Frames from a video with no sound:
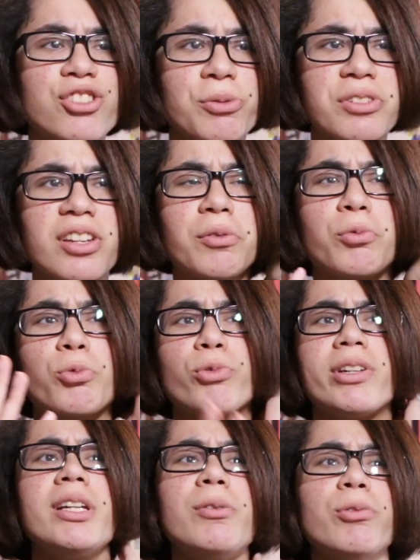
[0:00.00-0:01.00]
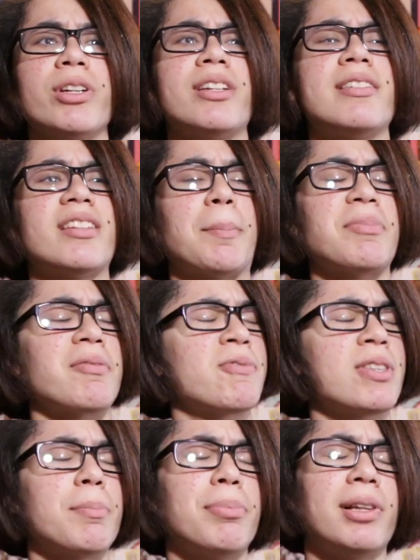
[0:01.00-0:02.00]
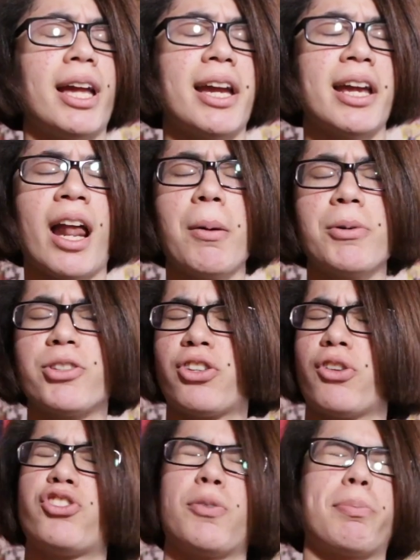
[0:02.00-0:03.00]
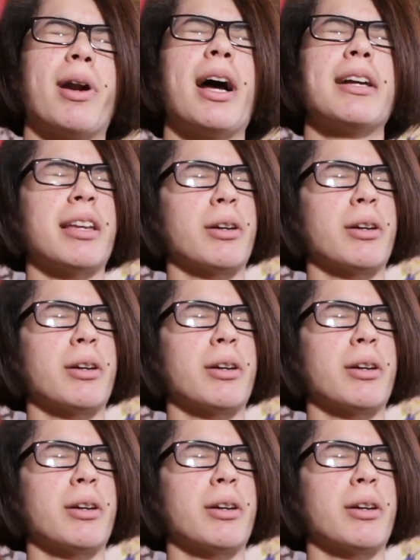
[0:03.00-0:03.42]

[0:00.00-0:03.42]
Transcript: So instead, Riri stepped up to the plate and I was so surprised.